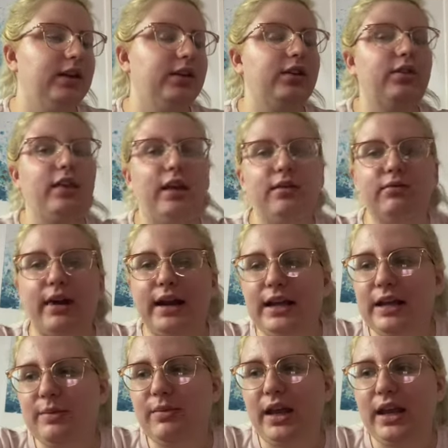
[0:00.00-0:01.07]
like writing
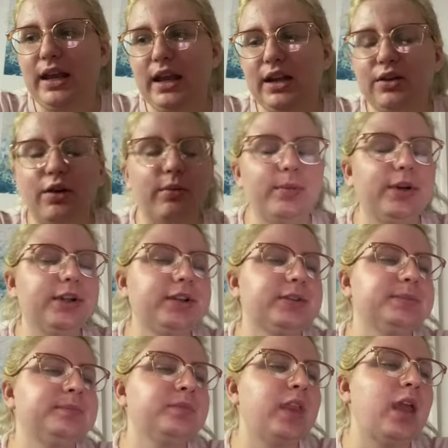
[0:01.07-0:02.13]
in like in a notebook.
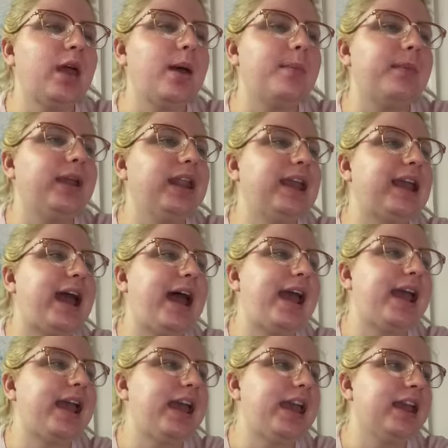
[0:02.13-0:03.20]
But like
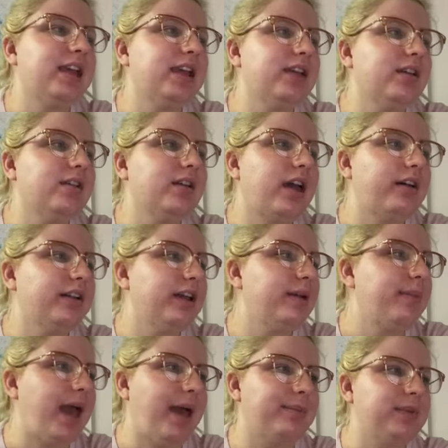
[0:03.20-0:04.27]
I am
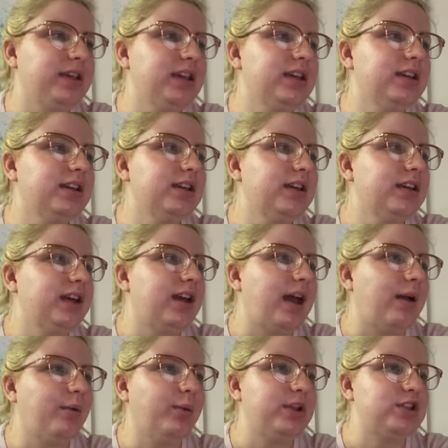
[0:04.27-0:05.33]
happy,
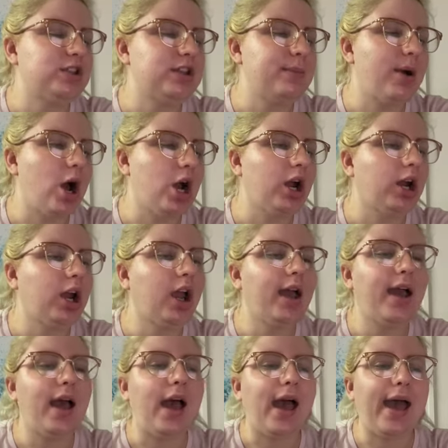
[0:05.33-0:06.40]
went to the park,
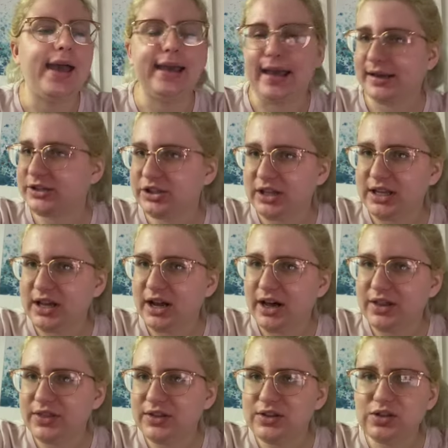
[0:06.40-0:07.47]
I actually
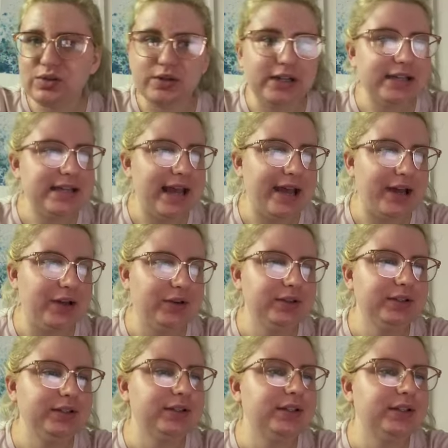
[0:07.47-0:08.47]
got the story down,